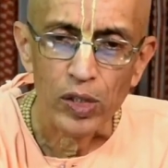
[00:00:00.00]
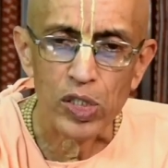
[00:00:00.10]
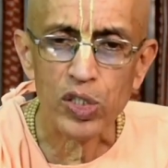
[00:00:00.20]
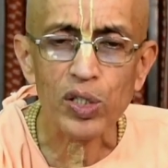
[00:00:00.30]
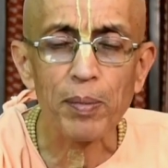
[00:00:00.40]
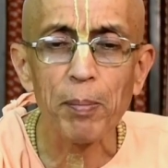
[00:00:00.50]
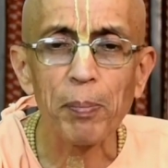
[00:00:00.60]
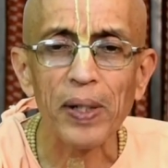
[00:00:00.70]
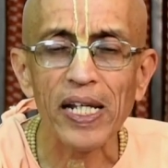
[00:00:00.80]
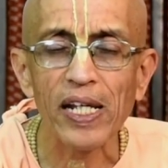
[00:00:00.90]

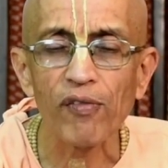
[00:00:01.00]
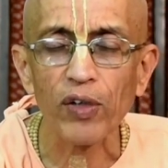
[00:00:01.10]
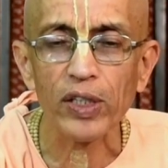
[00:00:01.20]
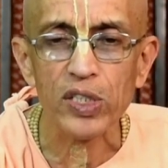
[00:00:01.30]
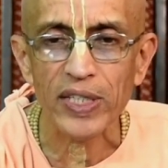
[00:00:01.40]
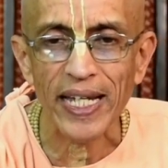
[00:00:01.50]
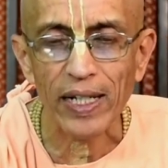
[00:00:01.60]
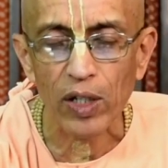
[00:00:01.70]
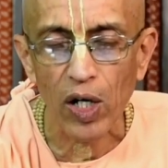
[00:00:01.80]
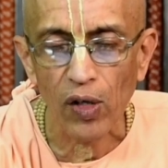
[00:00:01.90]
simply for the
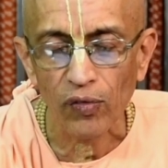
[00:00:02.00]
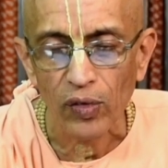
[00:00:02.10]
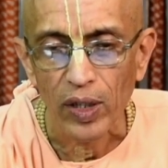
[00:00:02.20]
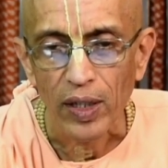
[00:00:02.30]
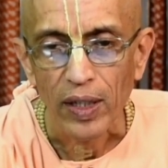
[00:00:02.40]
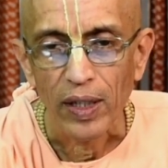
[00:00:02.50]
sake of